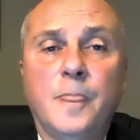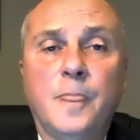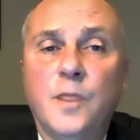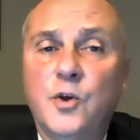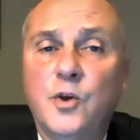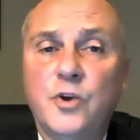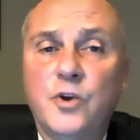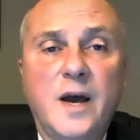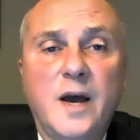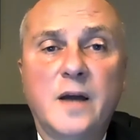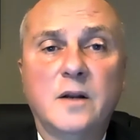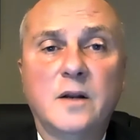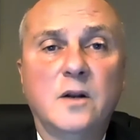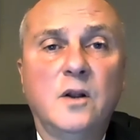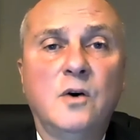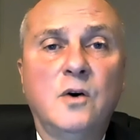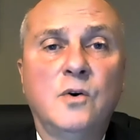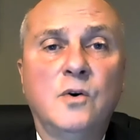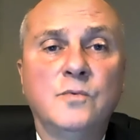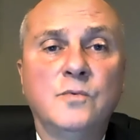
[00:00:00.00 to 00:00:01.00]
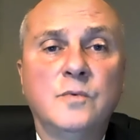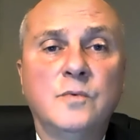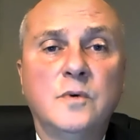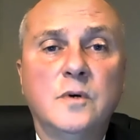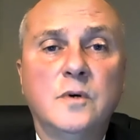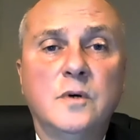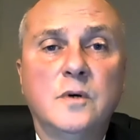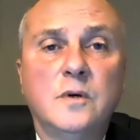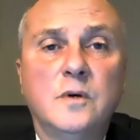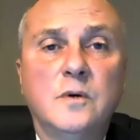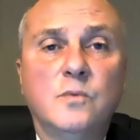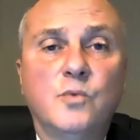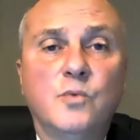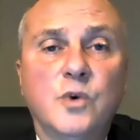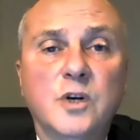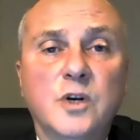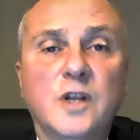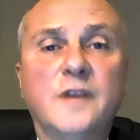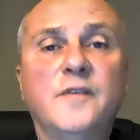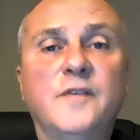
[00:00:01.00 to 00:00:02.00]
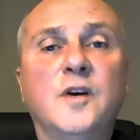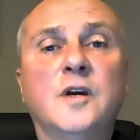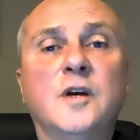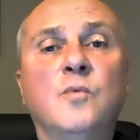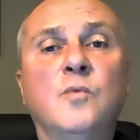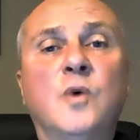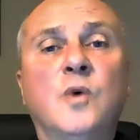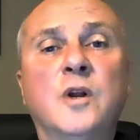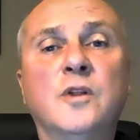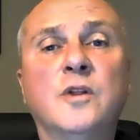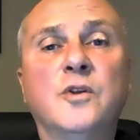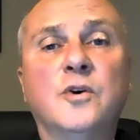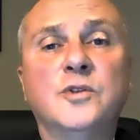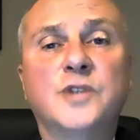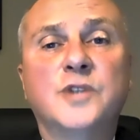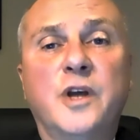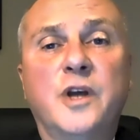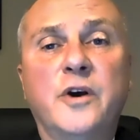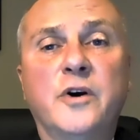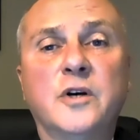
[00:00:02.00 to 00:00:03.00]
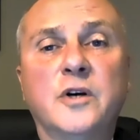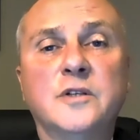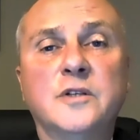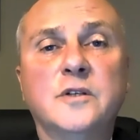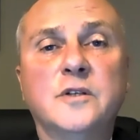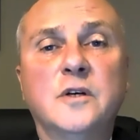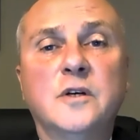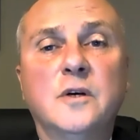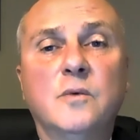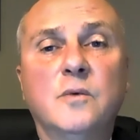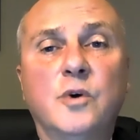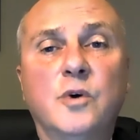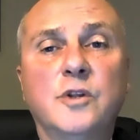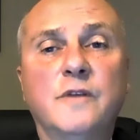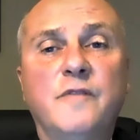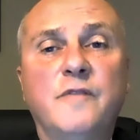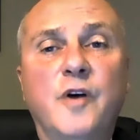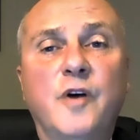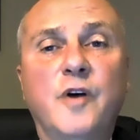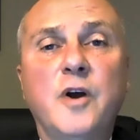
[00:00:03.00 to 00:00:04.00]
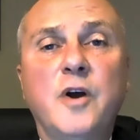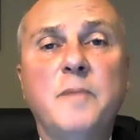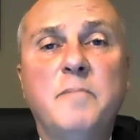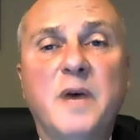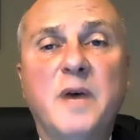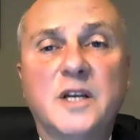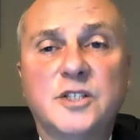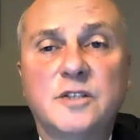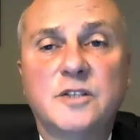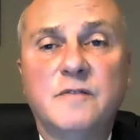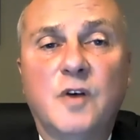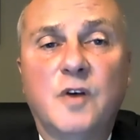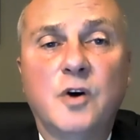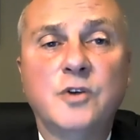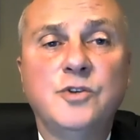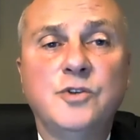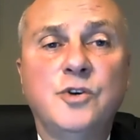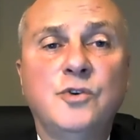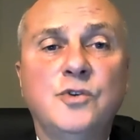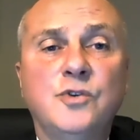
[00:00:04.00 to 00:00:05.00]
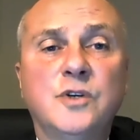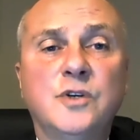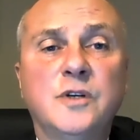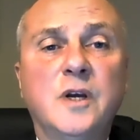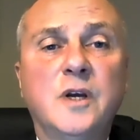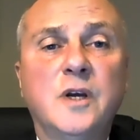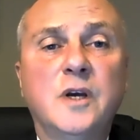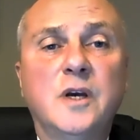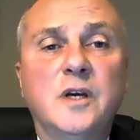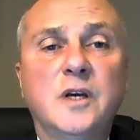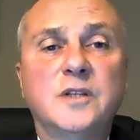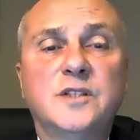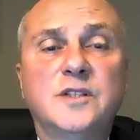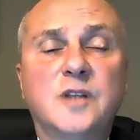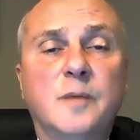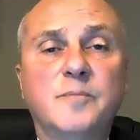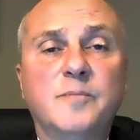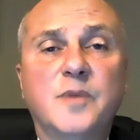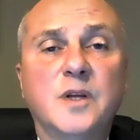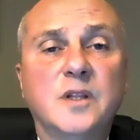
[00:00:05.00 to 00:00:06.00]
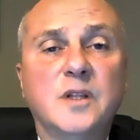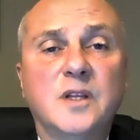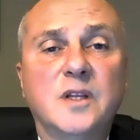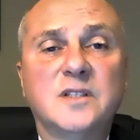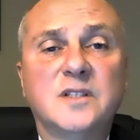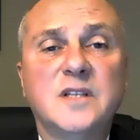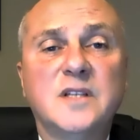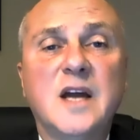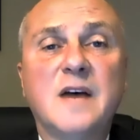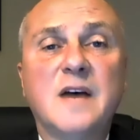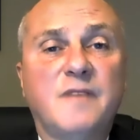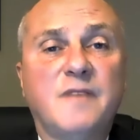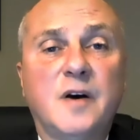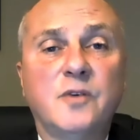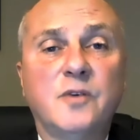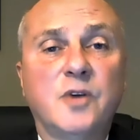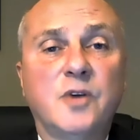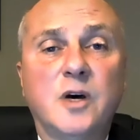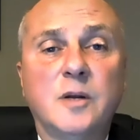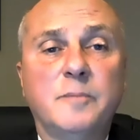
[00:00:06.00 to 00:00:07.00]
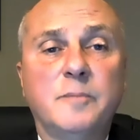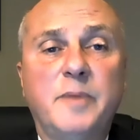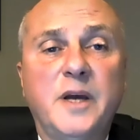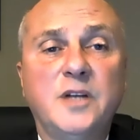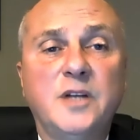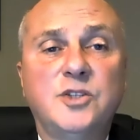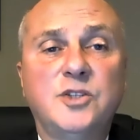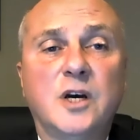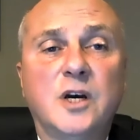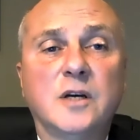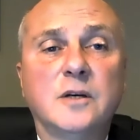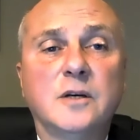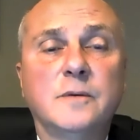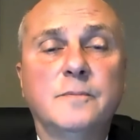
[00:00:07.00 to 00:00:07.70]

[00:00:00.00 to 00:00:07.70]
You're not alone. We're living in one of those eras where the very best of our union is something that's not found on a paycheck.